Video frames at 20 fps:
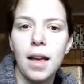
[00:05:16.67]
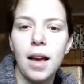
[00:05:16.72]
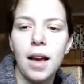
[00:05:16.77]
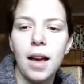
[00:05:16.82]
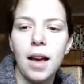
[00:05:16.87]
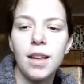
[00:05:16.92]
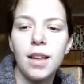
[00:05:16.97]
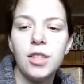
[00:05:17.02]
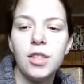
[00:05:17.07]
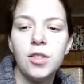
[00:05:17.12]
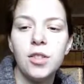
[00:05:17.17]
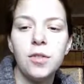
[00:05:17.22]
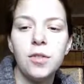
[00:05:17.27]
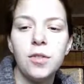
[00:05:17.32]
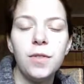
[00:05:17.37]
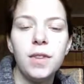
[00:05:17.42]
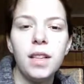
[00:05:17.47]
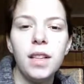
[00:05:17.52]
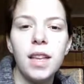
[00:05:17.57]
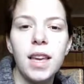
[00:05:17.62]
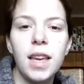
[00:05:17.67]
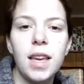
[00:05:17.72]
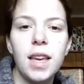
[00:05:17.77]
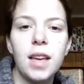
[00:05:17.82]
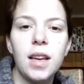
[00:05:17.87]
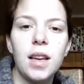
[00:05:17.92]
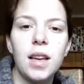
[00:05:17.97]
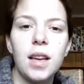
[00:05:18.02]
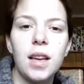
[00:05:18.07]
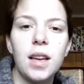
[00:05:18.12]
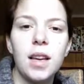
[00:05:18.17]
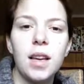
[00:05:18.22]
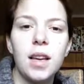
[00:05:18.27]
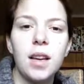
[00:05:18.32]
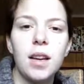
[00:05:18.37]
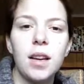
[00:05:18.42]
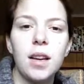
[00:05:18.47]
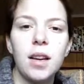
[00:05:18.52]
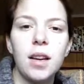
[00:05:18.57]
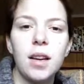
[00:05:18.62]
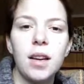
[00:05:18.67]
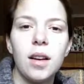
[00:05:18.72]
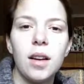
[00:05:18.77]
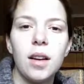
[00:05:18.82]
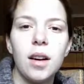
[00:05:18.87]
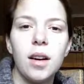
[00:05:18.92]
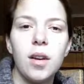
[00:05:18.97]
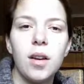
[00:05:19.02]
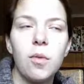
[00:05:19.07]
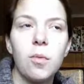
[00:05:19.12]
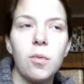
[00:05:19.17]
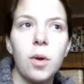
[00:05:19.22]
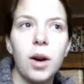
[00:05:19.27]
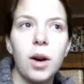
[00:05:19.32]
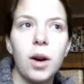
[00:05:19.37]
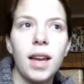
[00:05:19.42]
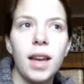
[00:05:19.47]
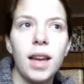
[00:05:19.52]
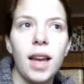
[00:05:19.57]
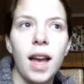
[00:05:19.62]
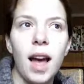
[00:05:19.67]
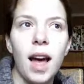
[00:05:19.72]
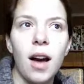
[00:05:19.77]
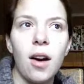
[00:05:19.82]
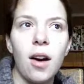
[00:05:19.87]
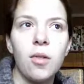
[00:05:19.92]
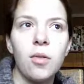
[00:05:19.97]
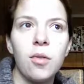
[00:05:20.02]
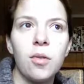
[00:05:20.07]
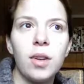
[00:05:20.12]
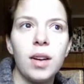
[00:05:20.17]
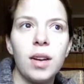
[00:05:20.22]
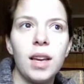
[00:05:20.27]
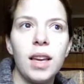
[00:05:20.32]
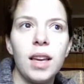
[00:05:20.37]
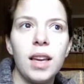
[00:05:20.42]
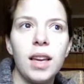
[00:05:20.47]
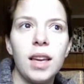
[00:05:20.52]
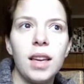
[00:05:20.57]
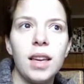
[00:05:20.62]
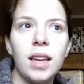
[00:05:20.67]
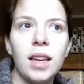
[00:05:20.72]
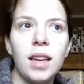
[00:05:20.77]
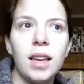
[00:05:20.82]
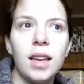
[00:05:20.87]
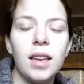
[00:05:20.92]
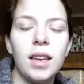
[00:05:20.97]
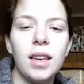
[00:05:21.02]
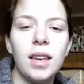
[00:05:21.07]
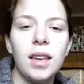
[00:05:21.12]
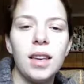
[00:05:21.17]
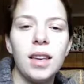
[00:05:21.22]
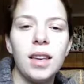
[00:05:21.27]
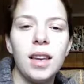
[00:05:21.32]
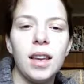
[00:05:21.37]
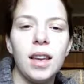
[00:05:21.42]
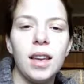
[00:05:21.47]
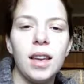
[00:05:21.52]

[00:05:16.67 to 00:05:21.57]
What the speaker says: I do feel like working out in